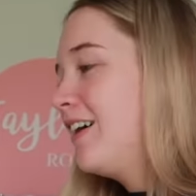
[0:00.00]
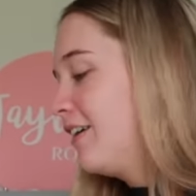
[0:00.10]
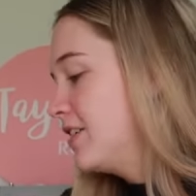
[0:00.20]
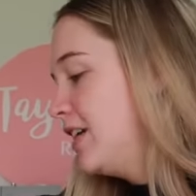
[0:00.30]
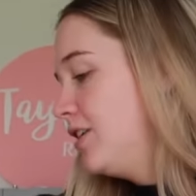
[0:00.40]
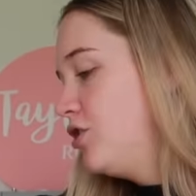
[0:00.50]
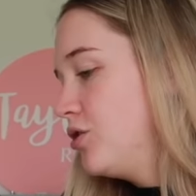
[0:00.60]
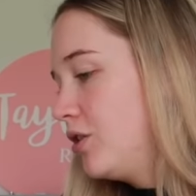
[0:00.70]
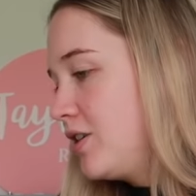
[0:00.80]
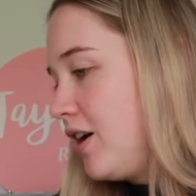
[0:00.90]
I'm seeing a new
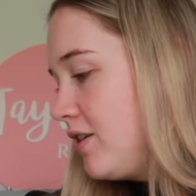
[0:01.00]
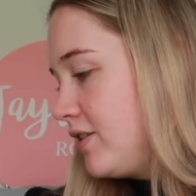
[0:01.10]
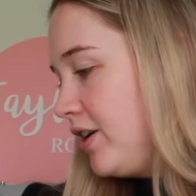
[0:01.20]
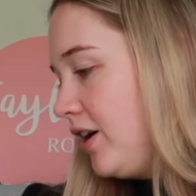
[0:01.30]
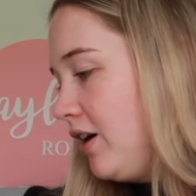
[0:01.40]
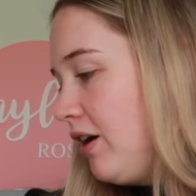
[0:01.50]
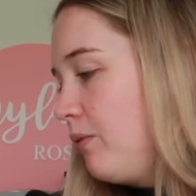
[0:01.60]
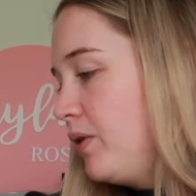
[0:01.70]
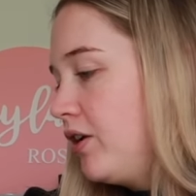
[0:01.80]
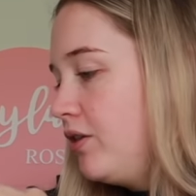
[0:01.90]
doctor,
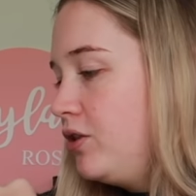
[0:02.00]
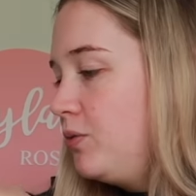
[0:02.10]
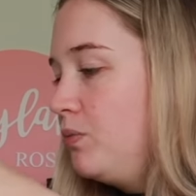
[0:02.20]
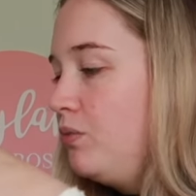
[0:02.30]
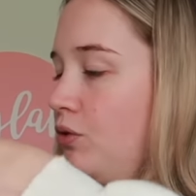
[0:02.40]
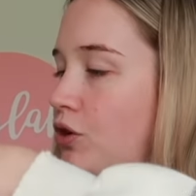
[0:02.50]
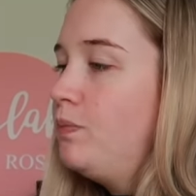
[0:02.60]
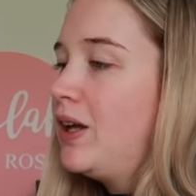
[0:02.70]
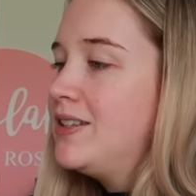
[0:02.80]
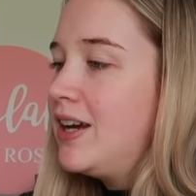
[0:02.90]
so we got new
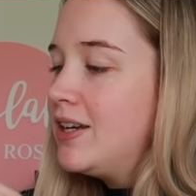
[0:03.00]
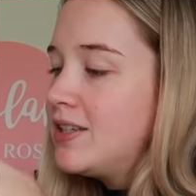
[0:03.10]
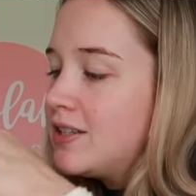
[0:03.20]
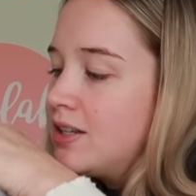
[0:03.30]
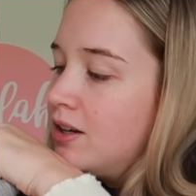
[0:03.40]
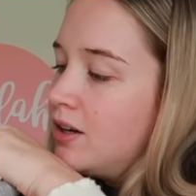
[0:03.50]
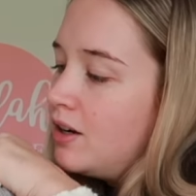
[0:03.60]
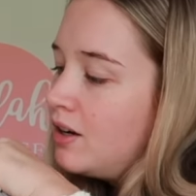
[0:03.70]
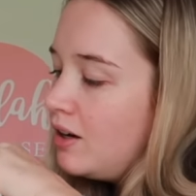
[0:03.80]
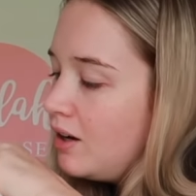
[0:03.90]
blood tests.
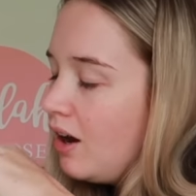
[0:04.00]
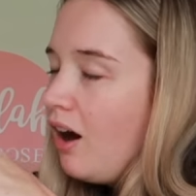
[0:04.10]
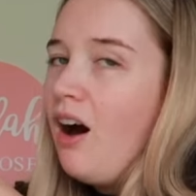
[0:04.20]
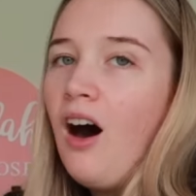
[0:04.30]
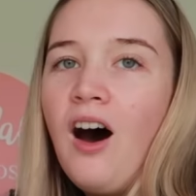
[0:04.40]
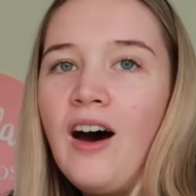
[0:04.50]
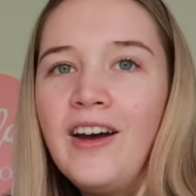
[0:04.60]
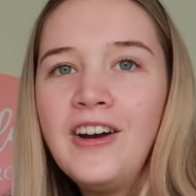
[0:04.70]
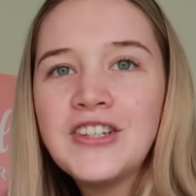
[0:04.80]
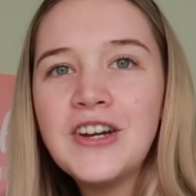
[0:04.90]
Oh, it
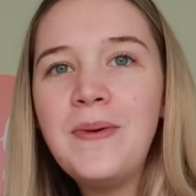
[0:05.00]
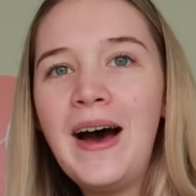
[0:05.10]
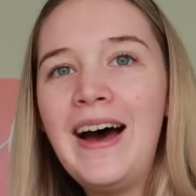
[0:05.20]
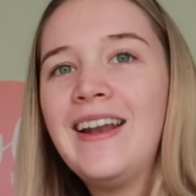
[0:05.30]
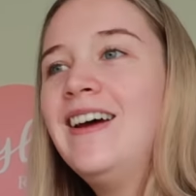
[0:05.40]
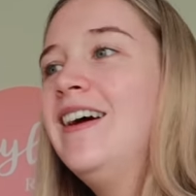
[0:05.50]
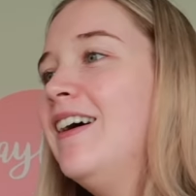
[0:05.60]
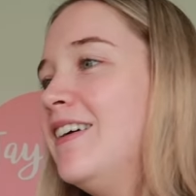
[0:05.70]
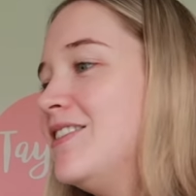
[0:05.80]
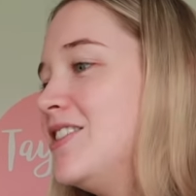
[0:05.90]
hurts so bad.
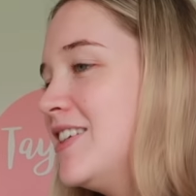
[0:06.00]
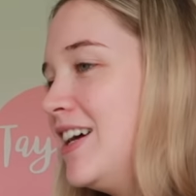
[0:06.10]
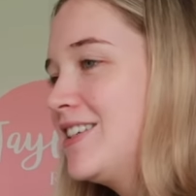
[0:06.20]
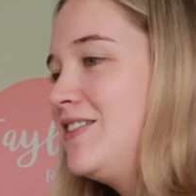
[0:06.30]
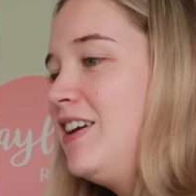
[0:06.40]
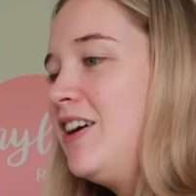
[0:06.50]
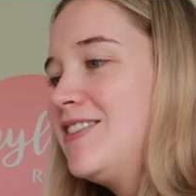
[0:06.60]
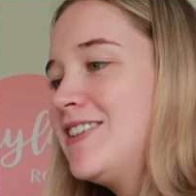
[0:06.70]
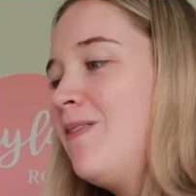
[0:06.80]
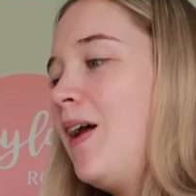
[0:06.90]
She was like to me, oh, it
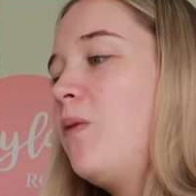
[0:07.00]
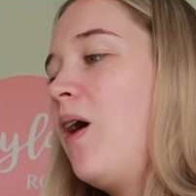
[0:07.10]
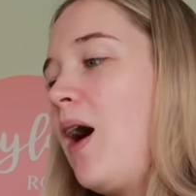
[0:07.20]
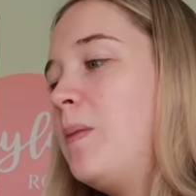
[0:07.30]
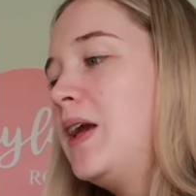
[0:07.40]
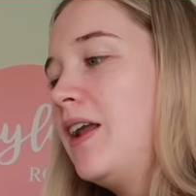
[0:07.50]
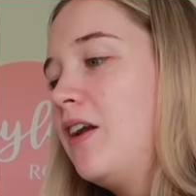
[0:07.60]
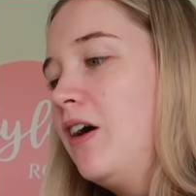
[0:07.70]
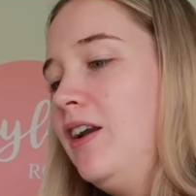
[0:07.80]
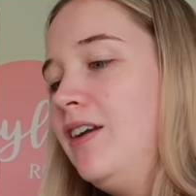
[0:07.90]
doesn't matter what arm you get
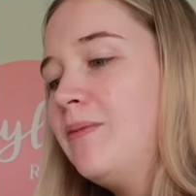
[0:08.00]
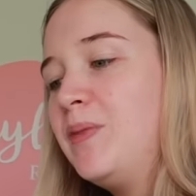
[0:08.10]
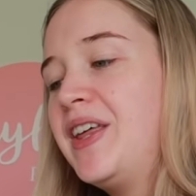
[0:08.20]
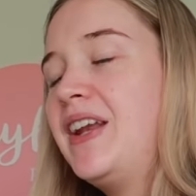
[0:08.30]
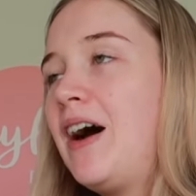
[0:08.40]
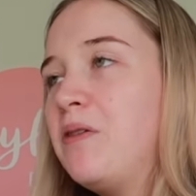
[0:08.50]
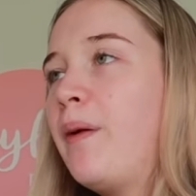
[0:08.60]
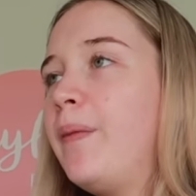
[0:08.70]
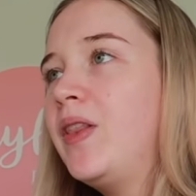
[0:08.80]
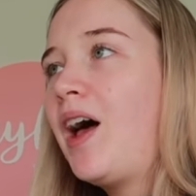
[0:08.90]
it on. But then I
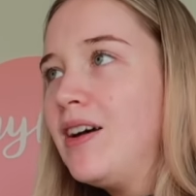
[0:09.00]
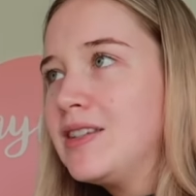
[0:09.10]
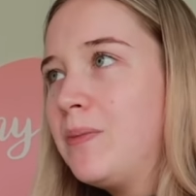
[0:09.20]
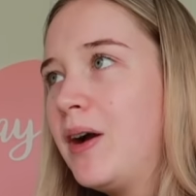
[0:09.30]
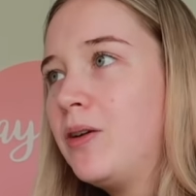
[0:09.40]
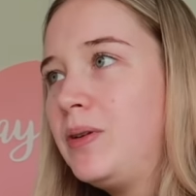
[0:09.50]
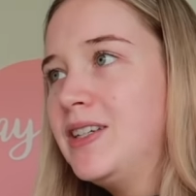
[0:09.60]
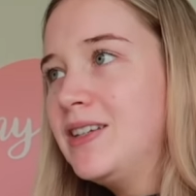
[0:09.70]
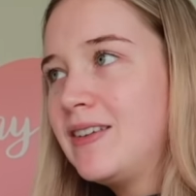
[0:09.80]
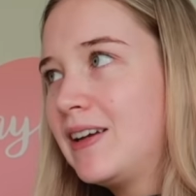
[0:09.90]
remember last time I got a blood
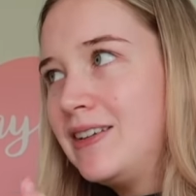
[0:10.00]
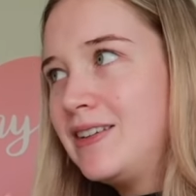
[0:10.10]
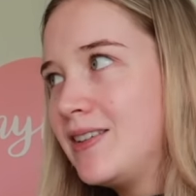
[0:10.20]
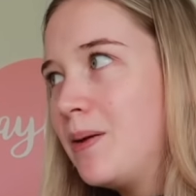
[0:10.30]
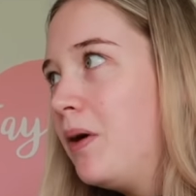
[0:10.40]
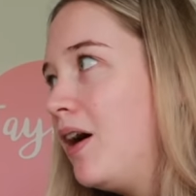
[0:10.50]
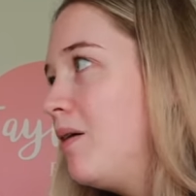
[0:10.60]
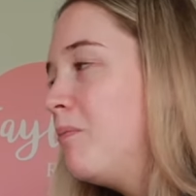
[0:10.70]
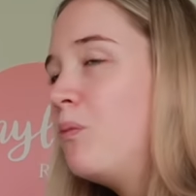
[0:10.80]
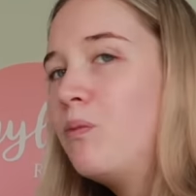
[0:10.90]
test, like in
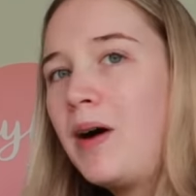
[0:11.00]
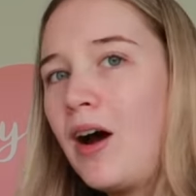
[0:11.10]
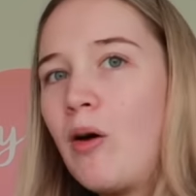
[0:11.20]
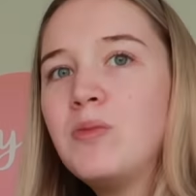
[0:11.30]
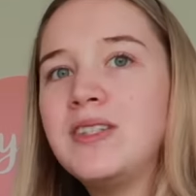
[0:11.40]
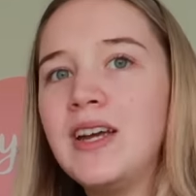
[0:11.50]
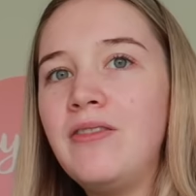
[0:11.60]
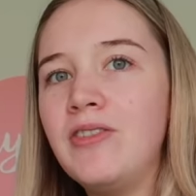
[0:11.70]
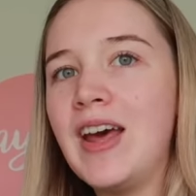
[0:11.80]
December, my arm was dead for